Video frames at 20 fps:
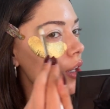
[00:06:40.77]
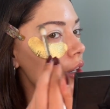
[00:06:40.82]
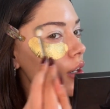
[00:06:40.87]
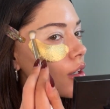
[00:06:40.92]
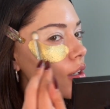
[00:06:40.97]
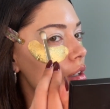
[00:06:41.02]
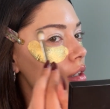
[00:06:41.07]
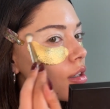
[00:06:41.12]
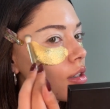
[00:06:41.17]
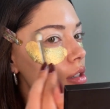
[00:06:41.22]

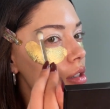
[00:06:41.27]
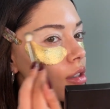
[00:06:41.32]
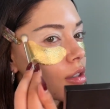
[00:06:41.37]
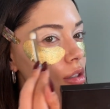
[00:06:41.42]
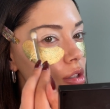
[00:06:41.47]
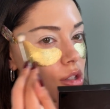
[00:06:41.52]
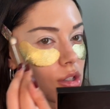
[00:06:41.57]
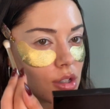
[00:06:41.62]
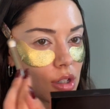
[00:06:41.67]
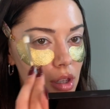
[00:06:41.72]
and
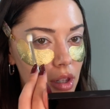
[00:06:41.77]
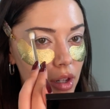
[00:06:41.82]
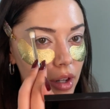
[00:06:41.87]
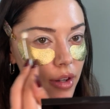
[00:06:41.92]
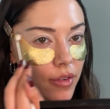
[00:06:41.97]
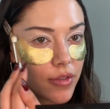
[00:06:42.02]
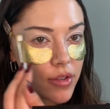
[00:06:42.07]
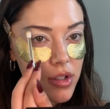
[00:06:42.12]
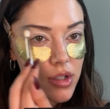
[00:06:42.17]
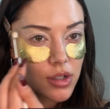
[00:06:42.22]
just
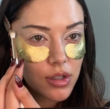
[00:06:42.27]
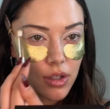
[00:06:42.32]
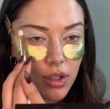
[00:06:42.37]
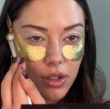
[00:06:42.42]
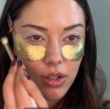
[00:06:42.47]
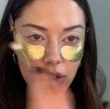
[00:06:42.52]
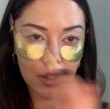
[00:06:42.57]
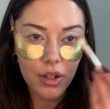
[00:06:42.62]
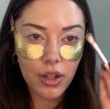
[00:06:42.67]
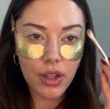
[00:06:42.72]
lift
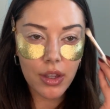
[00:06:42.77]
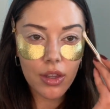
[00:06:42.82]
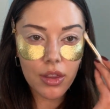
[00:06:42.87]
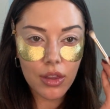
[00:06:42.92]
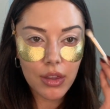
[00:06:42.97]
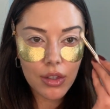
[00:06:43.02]
underneath